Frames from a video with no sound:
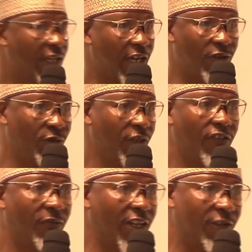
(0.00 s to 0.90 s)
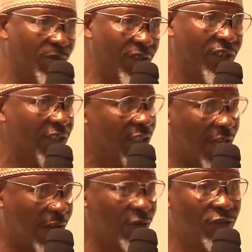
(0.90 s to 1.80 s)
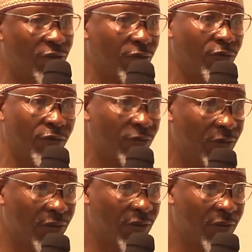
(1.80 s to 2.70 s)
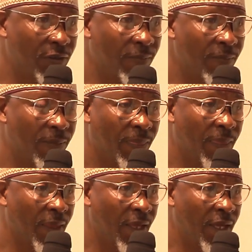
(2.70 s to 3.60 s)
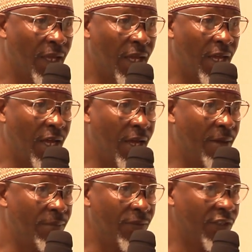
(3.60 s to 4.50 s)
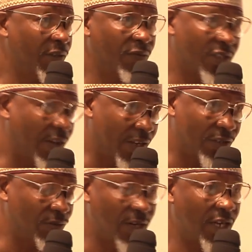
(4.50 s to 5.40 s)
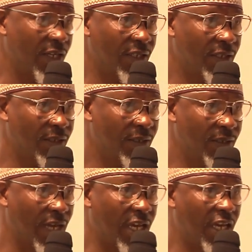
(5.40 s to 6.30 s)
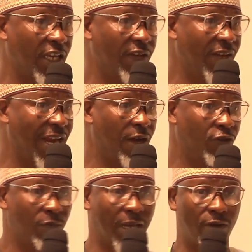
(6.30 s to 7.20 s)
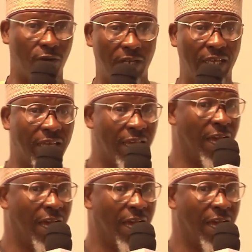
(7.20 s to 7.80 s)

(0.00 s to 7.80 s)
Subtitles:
I don't give my speech out to the civil servant to write. I can give it out to my colleague